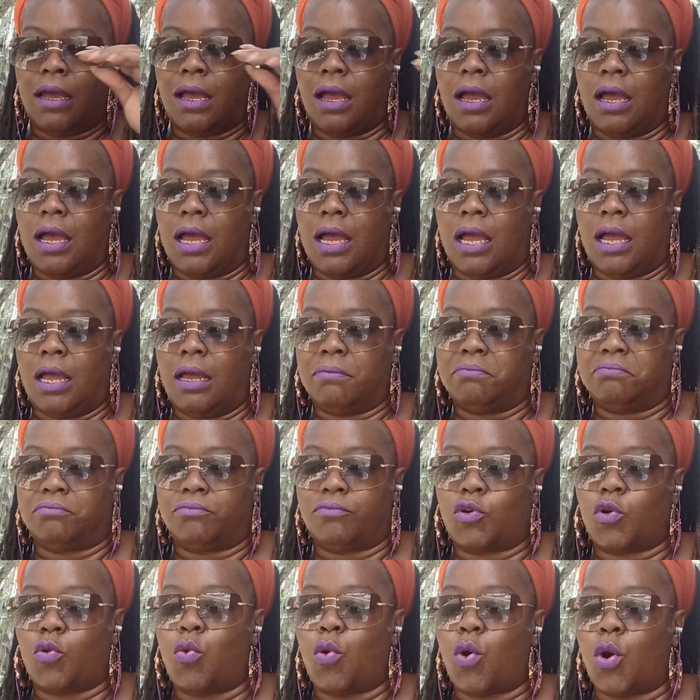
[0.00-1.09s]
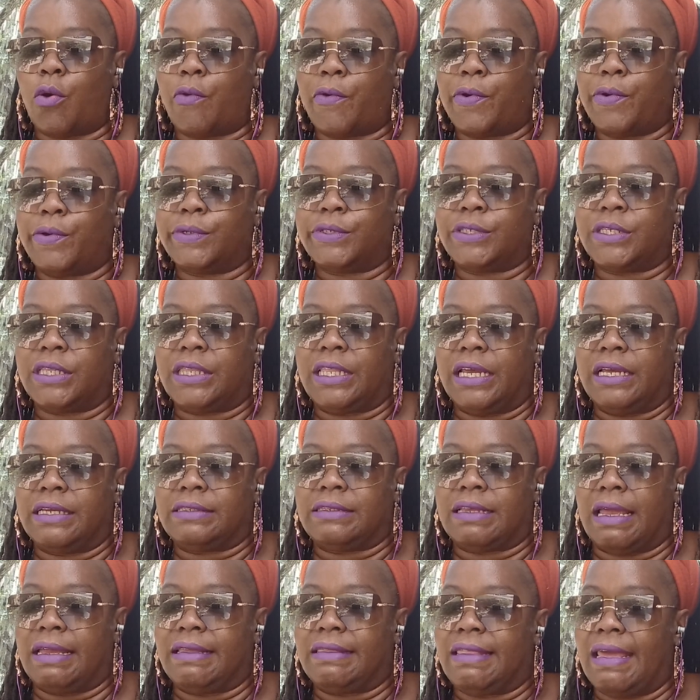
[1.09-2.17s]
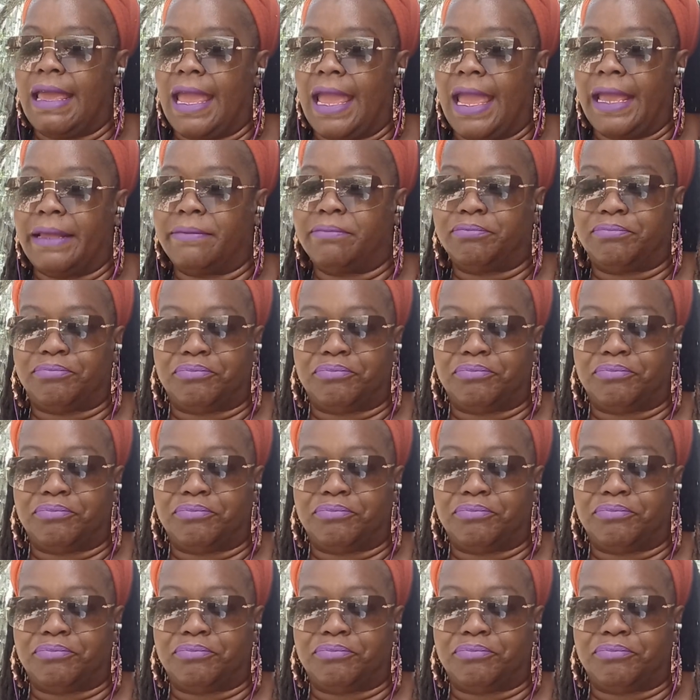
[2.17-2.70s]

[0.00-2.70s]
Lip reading: Quarrels and things like that.